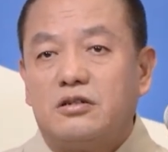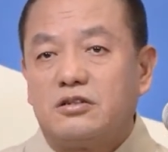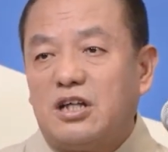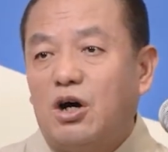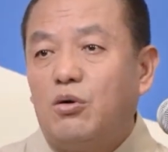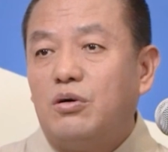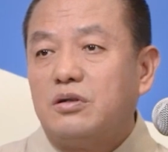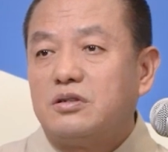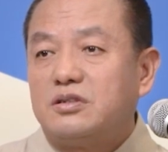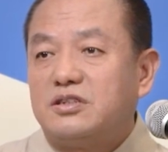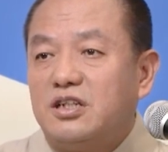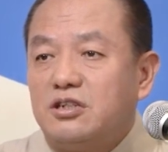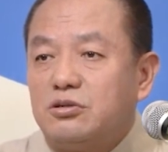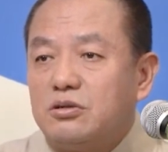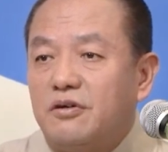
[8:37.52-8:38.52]
When we
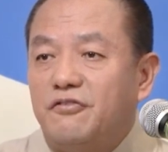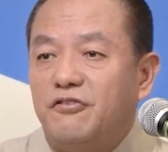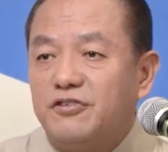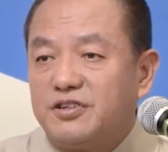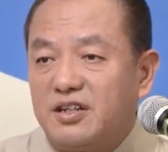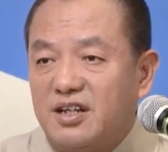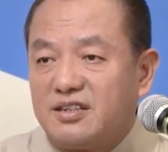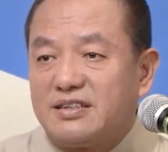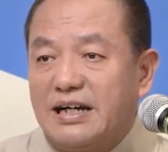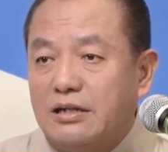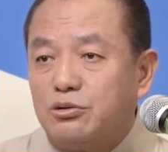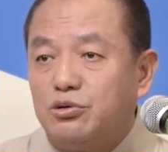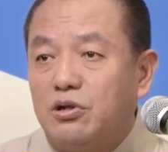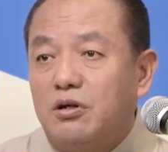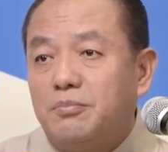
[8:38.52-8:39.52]
accumulate too
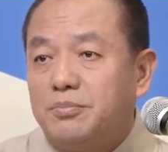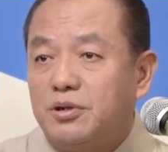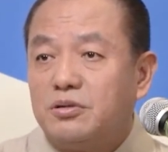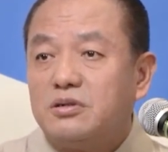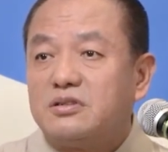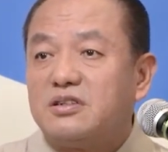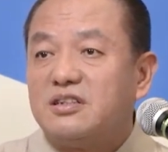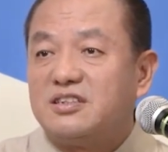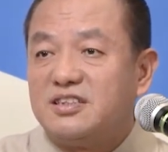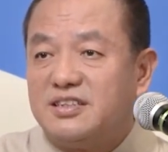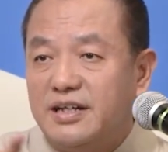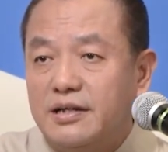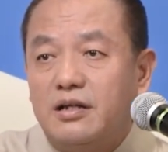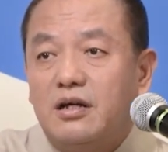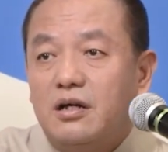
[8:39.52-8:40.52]
much negative
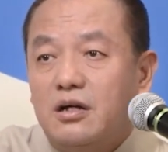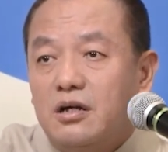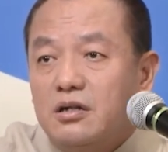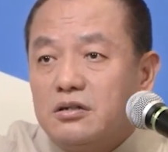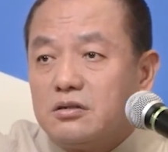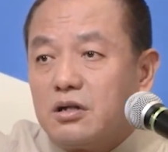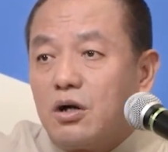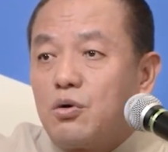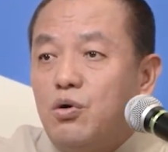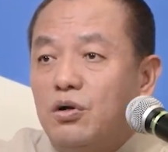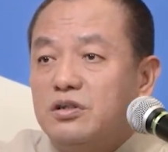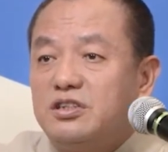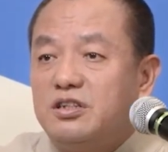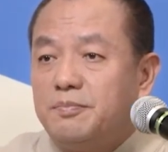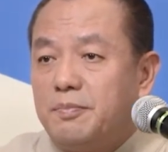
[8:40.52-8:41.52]
energy due to,
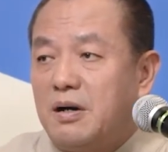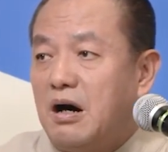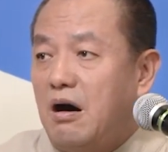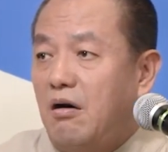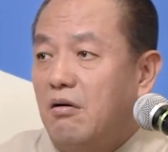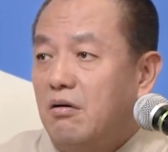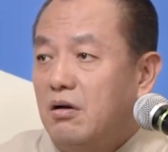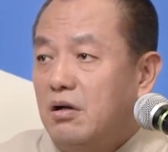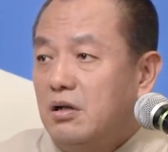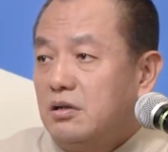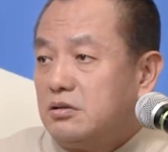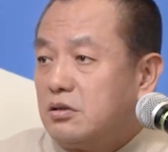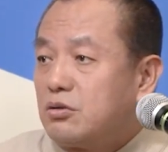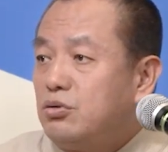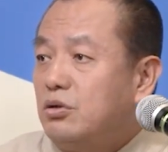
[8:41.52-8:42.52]
say,
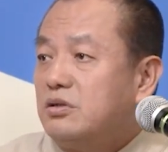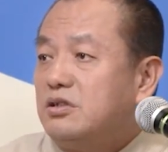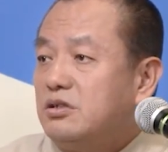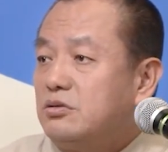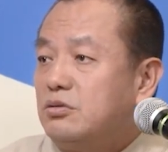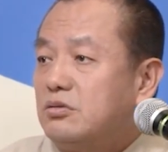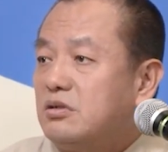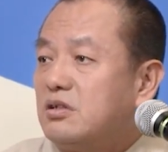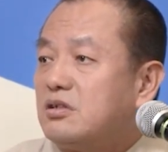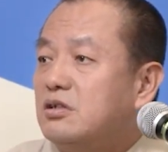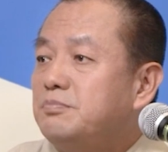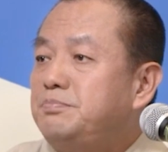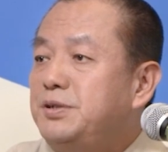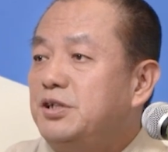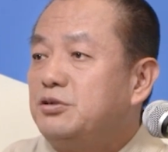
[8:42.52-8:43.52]
bad weather
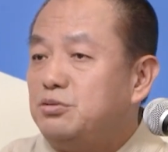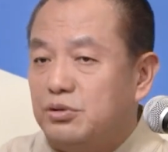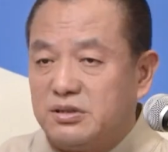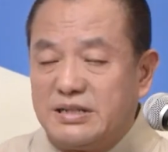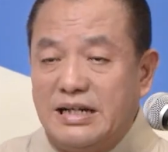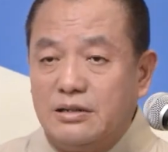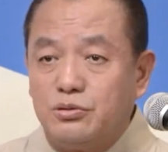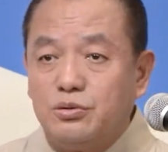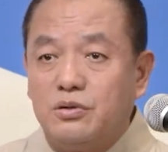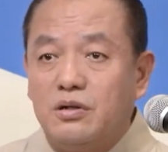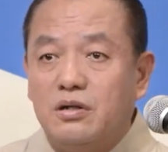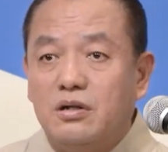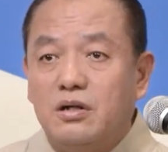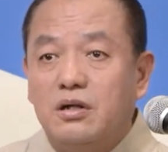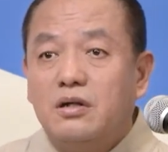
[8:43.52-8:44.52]
or air pollution,
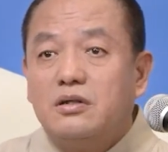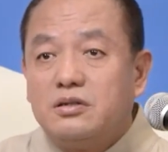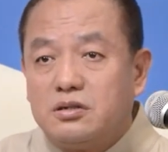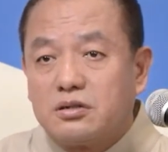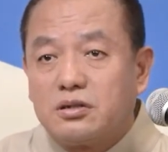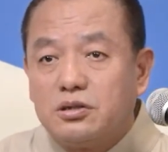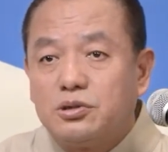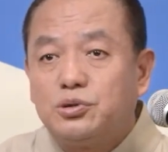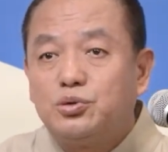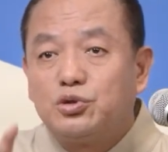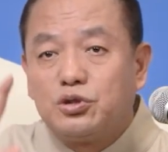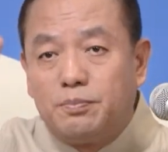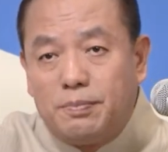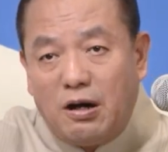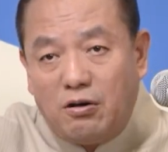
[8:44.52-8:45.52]
the tree helps to
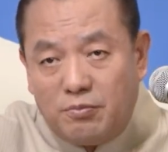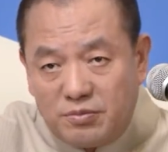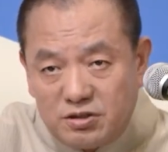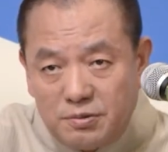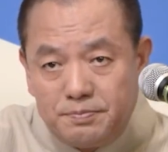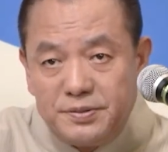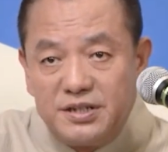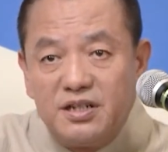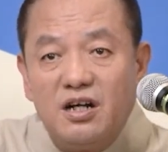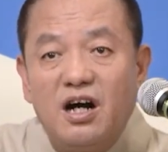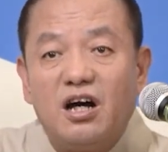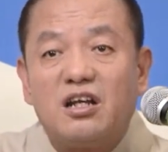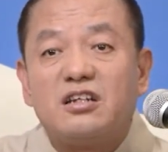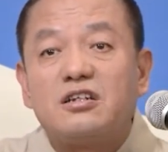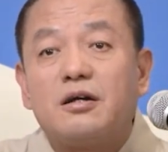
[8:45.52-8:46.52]
filter such
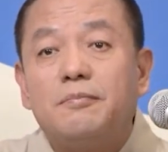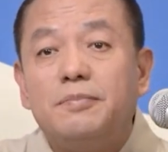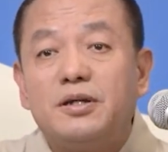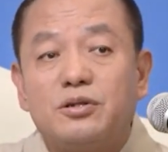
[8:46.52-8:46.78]
energy.